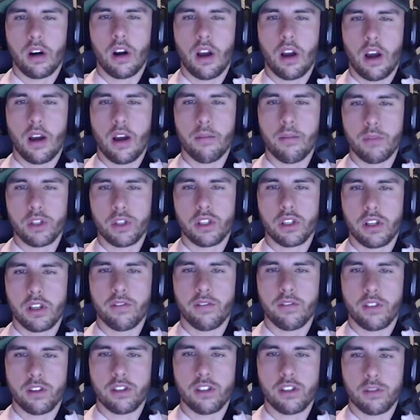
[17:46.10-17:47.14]
uh, machine
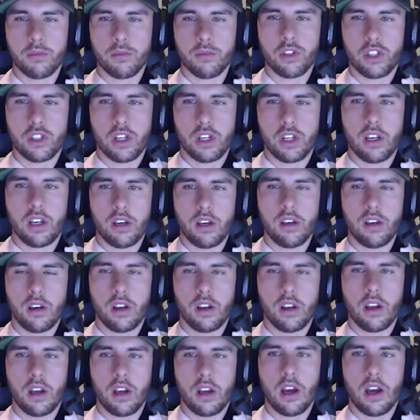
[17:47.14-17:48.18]
versus machine.
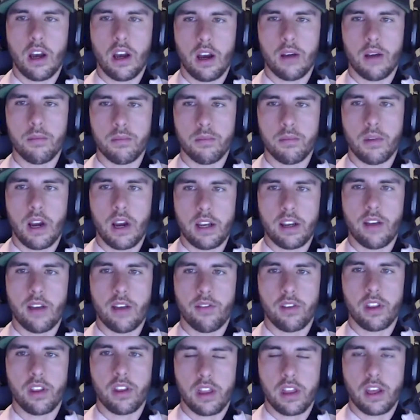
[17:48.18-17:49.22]
Um, I
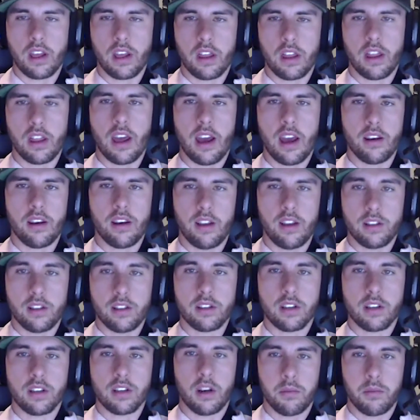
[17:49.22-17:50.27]
definitely think that
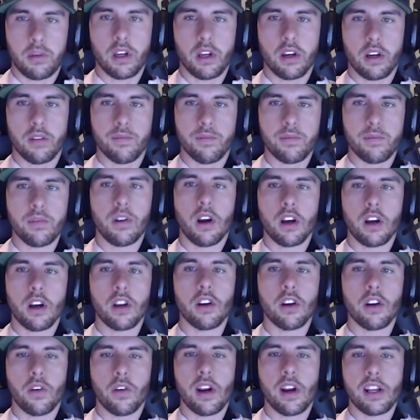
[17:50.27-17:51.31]
it's going to be a, a
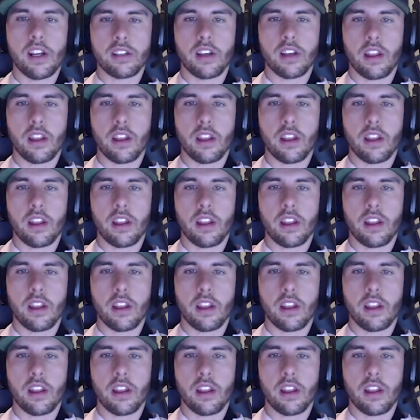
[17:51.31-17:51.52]
good race.